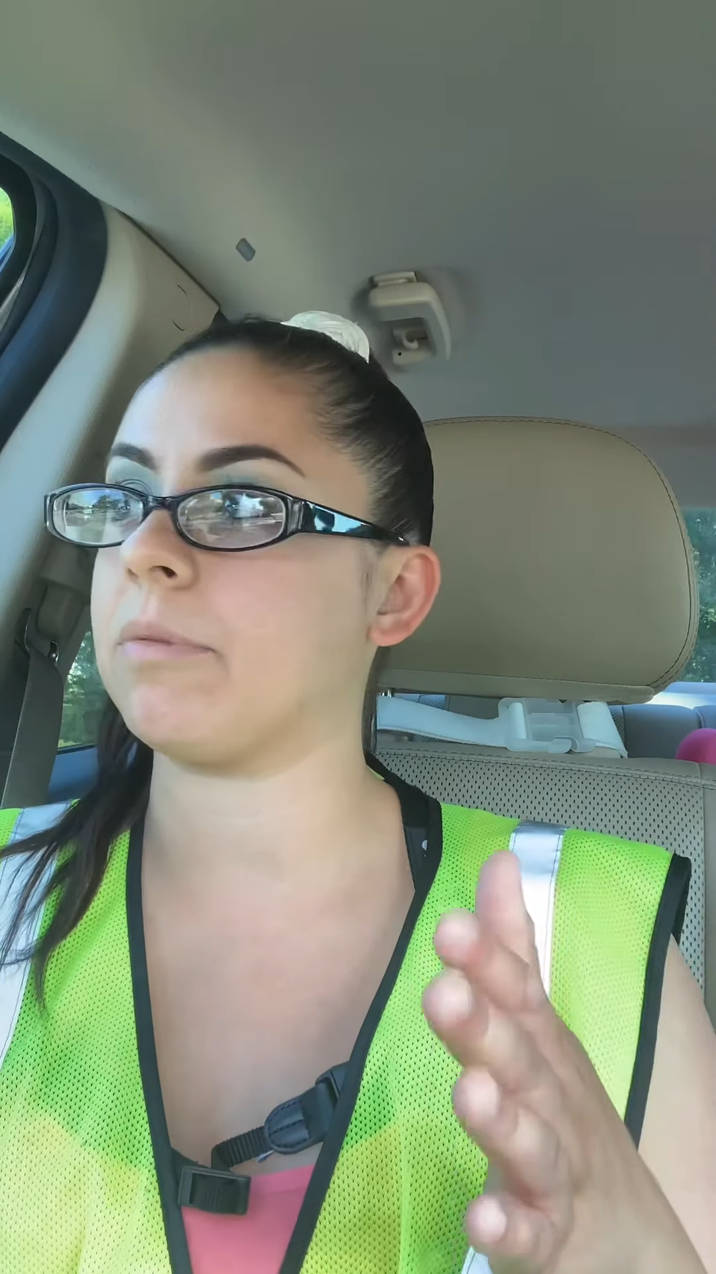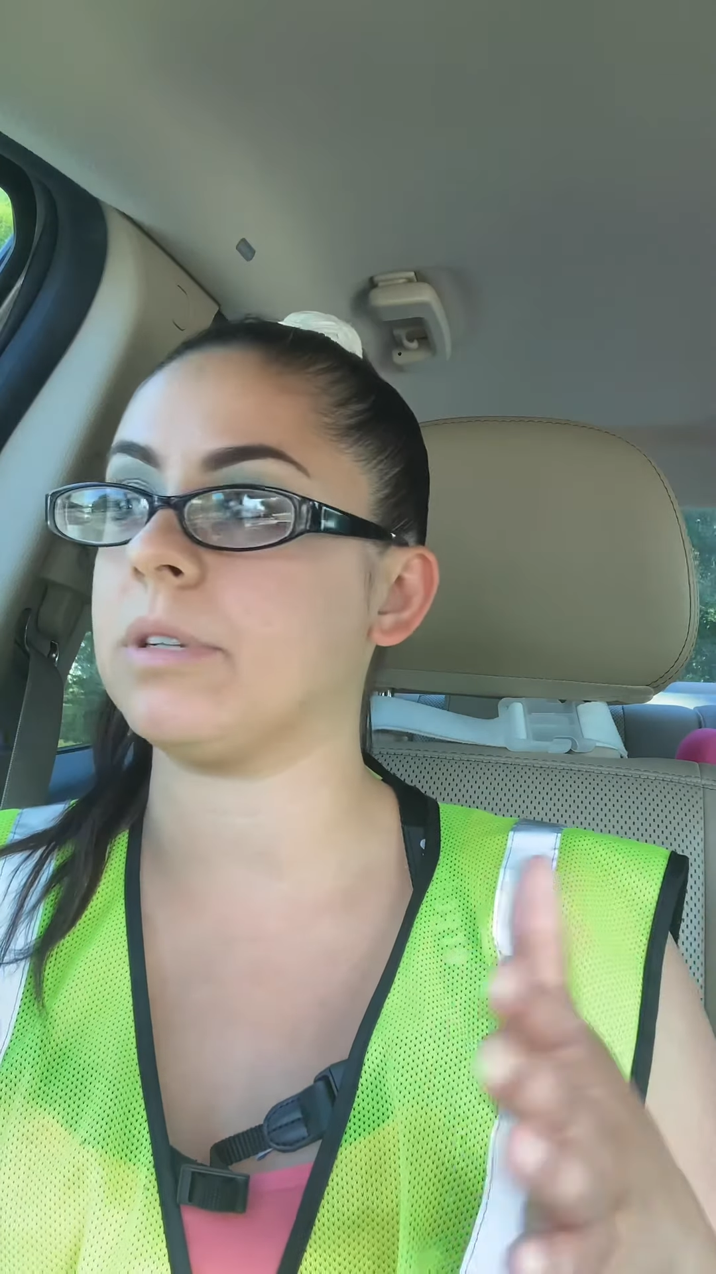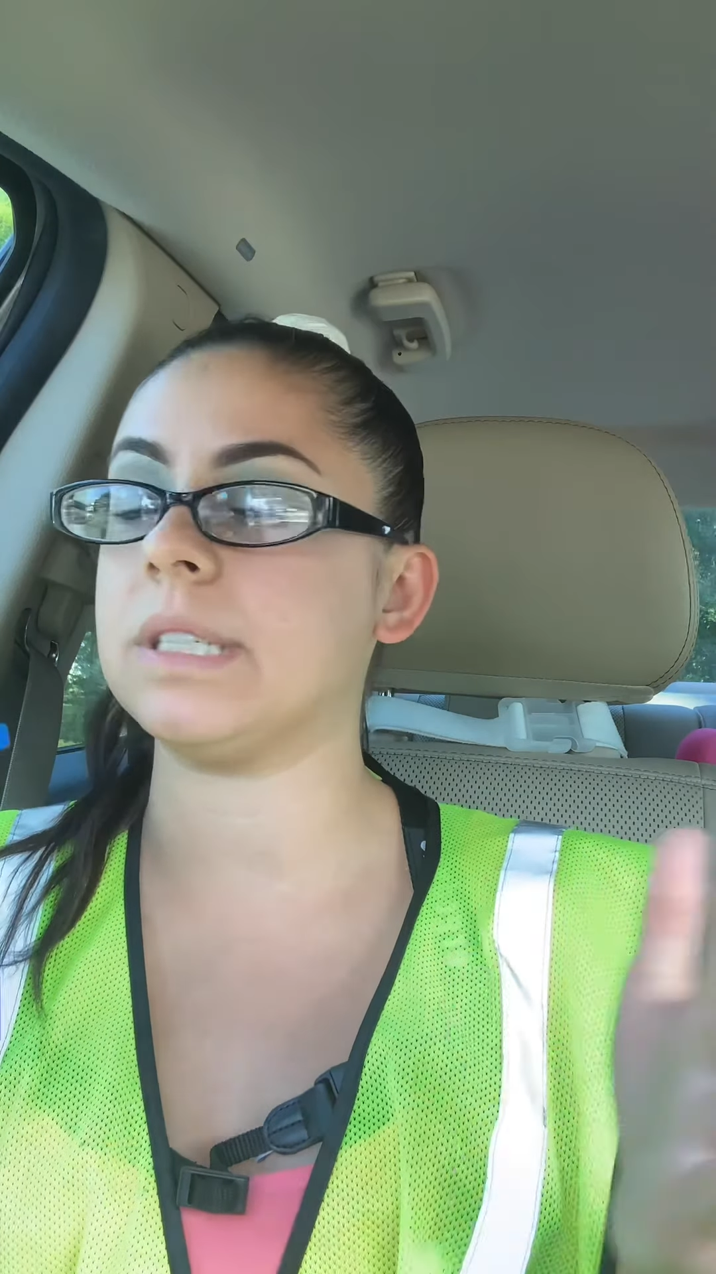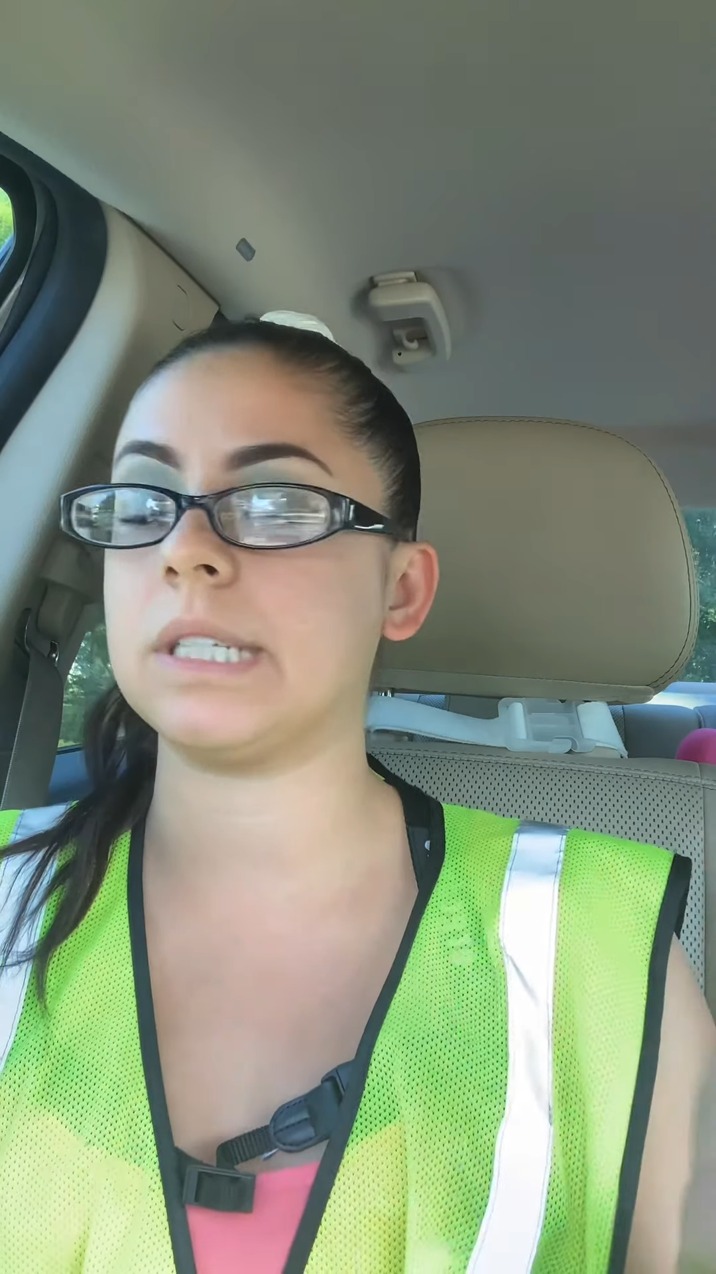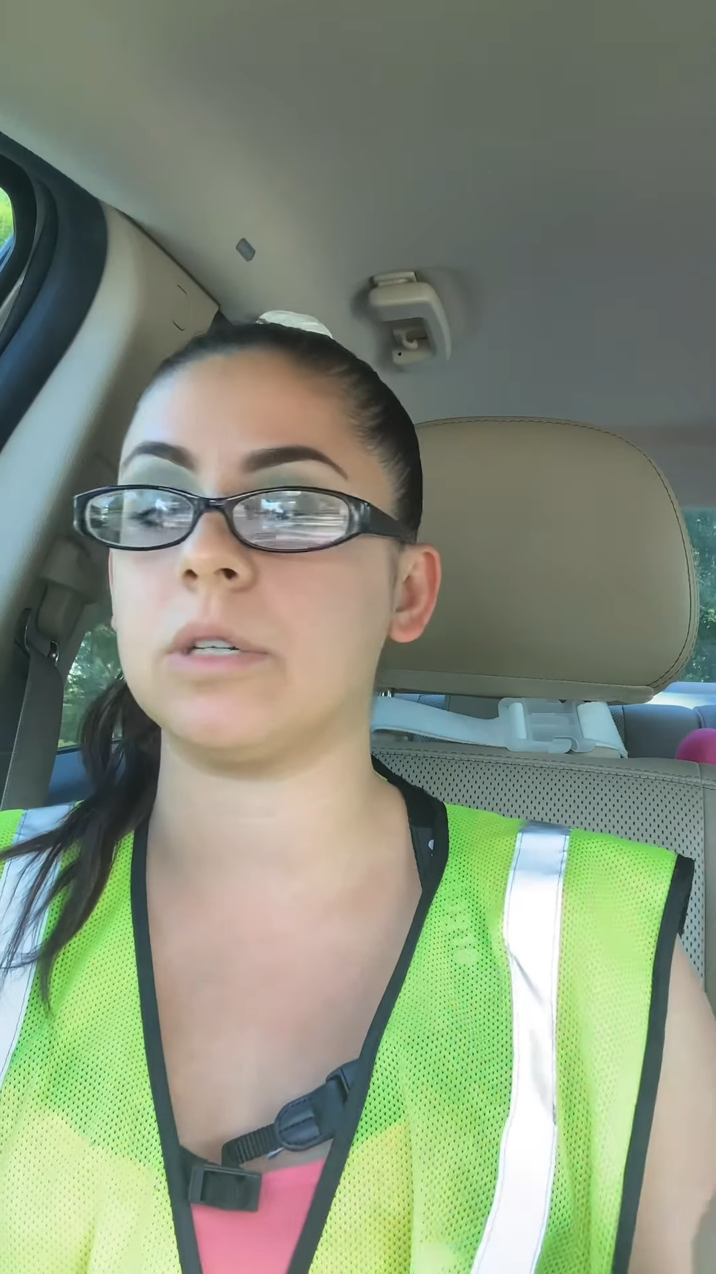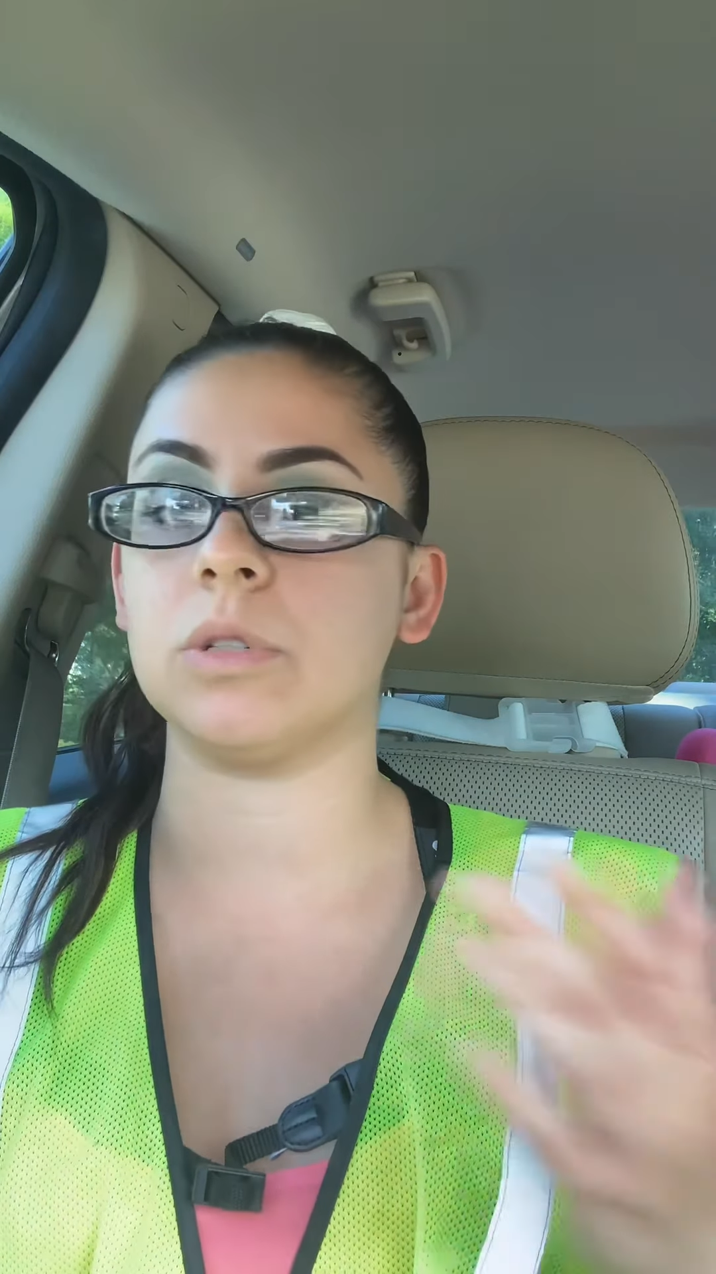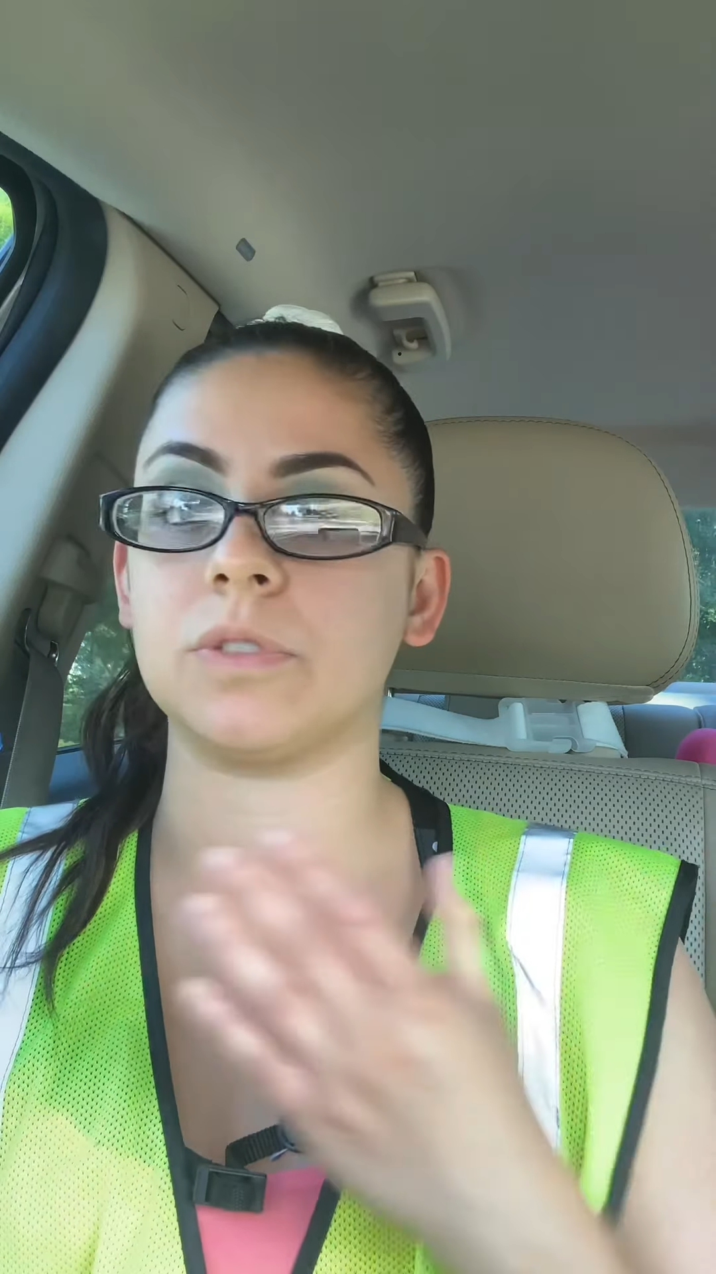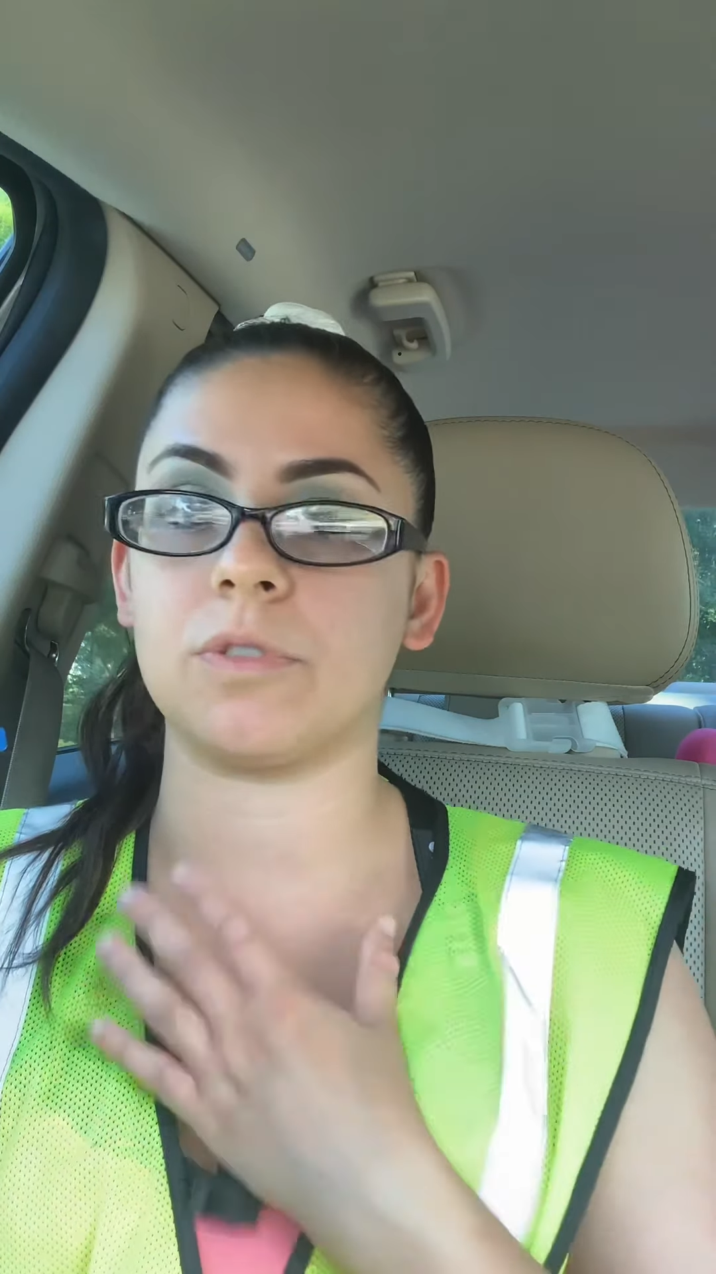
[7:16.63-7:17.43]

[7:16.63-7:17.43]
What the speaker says: realistic goals